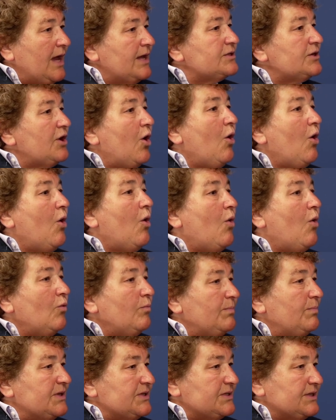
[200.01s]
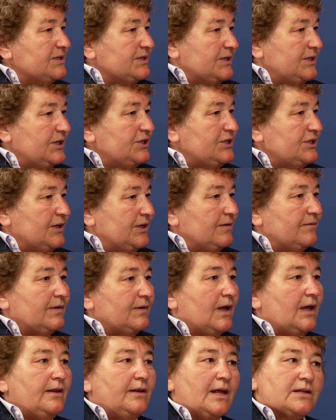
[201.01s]
as a whole business initiative.
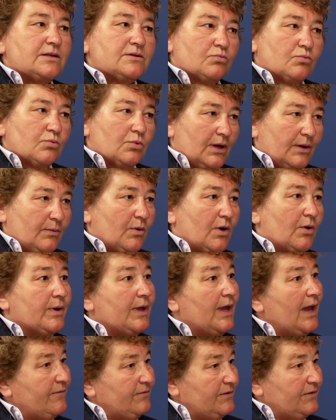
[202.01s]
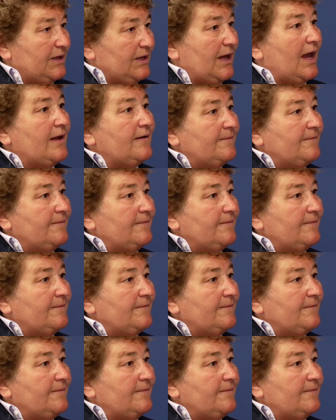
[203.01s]
And that's really where we have to get.